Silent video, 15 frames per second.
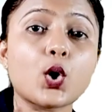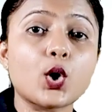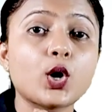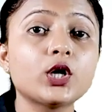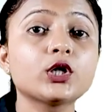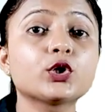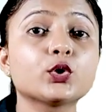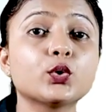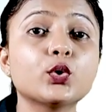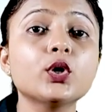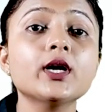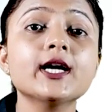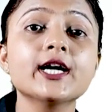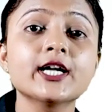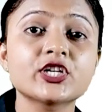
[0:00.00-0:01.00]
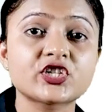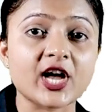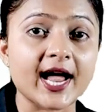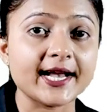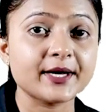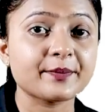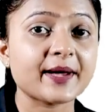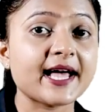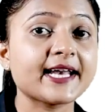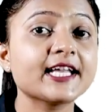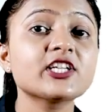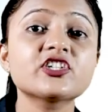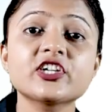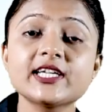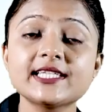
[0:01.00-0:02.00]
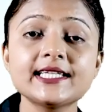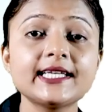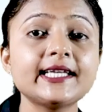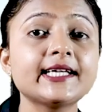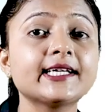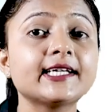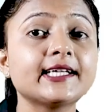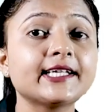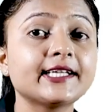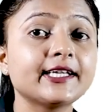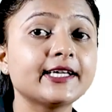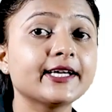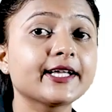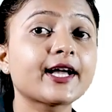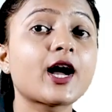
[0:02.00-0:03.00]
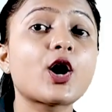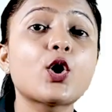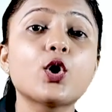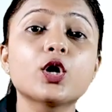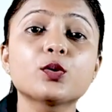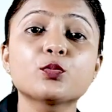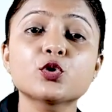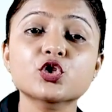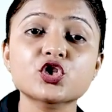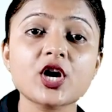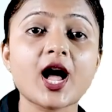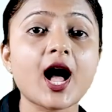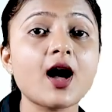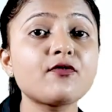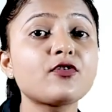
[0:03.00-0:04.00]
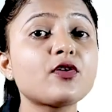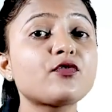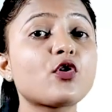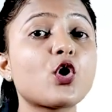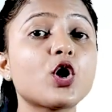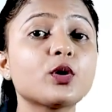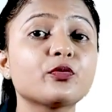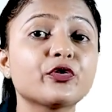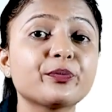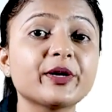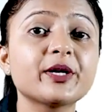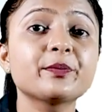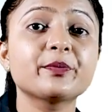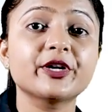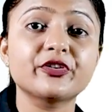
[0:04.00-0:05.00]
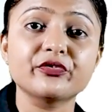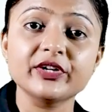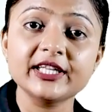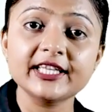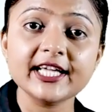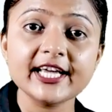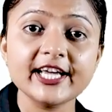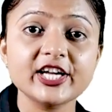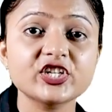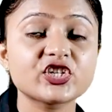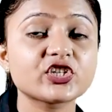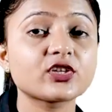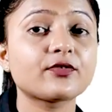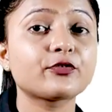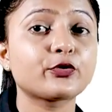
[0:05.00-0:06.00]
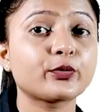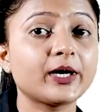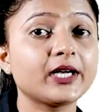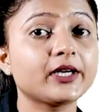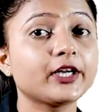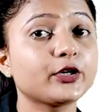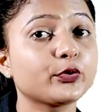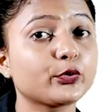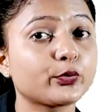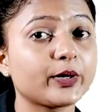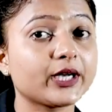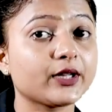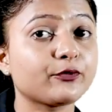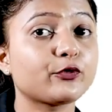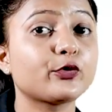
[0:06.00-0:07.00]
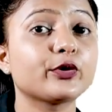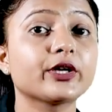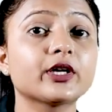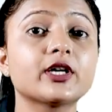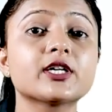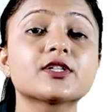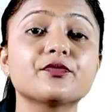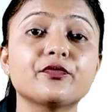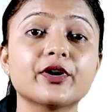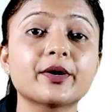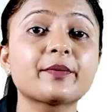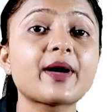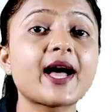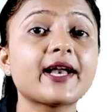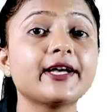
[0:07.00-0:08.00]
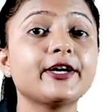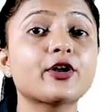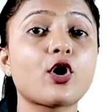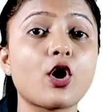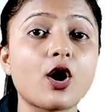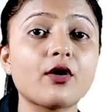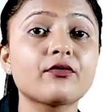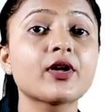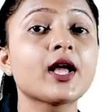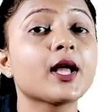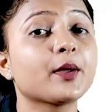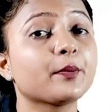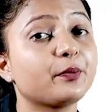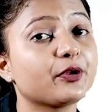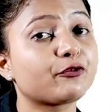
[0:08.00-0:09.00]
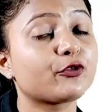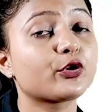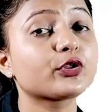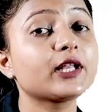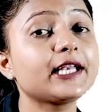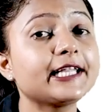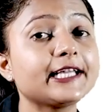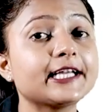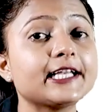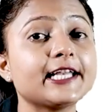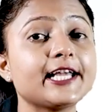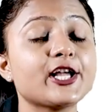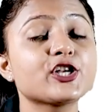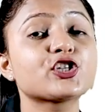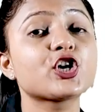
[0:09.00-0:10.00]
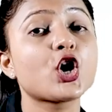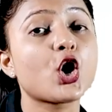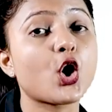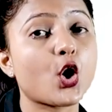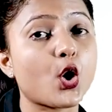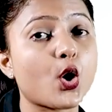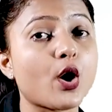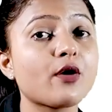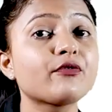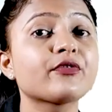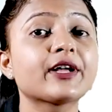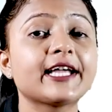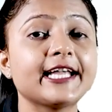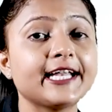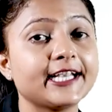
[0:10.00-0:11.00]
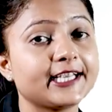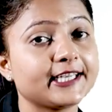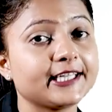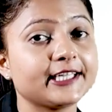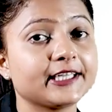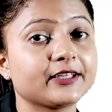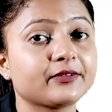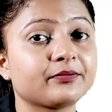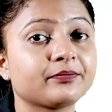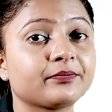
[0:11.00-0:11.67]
Although child marriage is illegal in India, almost half of all women between the ages of 20 to 24 years were married off before the legal age of 18.